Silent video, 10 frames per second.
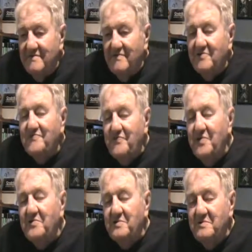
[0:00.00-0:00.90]
first
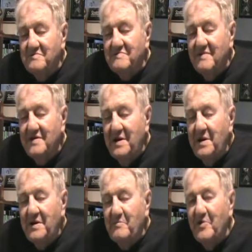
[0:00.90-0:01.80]
few
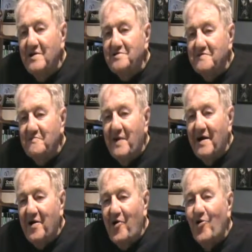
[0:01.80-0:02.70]
months of
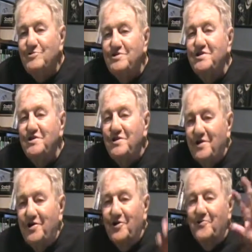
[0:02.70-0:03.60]
my
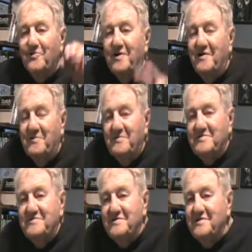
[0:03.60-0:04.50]
coaching career
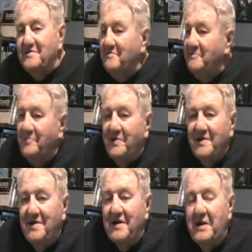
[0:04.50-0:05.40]
was
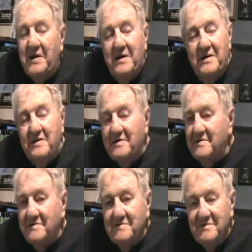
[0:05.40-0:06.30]
pretty
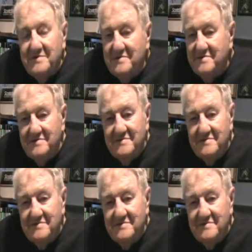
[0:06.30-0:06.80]
was